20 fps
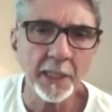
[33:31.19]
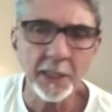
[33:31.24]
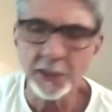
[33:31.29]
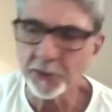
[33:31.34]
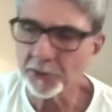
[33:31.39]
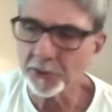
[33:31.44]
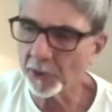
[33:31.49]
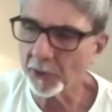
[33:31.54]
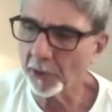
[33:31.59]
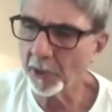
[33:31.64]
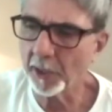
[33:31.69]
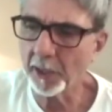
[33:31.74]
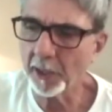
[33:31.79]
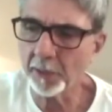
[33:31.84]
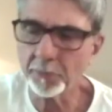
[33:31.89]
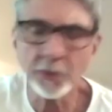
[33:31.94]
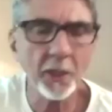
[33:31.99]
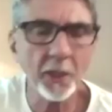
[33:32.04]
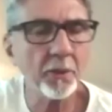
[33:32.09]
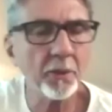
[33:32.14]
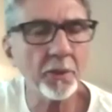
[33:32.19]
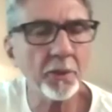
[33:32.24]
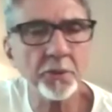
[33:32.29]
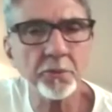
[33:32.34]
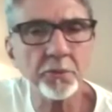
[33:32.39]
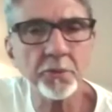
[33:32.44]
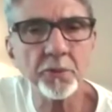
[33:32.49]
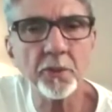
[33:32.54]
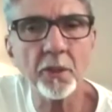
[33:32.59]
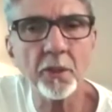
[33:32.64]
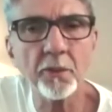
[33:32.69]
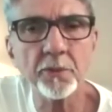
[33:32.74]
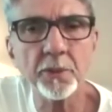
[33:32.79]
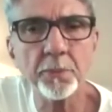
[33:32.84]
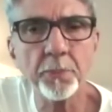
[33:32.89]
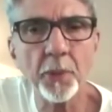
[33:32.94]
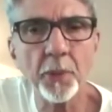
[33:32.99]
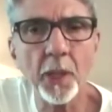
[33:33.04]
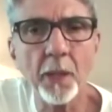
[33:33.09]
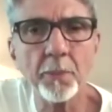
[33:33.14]
So I'm not going to resolve the
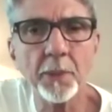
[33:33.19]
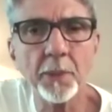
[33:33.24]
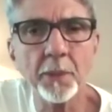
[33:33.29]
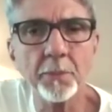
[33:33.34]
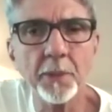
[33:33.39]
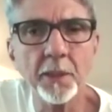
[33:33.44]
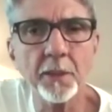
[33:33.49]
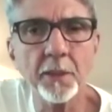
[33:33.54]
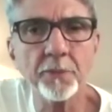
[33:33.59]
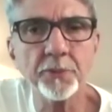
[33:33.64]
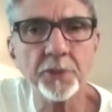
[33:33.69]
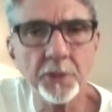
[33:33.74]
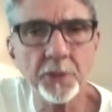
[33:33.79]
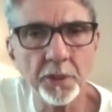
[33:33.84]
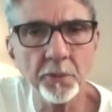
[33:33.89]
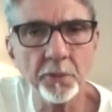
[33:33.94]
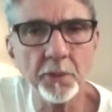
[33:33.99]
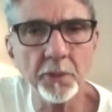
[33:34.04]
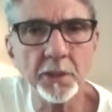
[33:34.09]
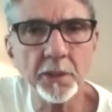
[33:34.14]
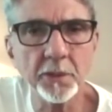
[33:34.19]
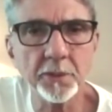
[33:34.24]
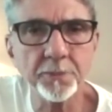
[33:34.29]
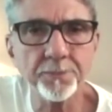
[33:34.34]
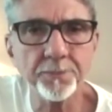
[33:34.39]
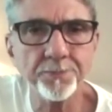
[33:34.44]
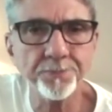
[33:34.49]
problem of security.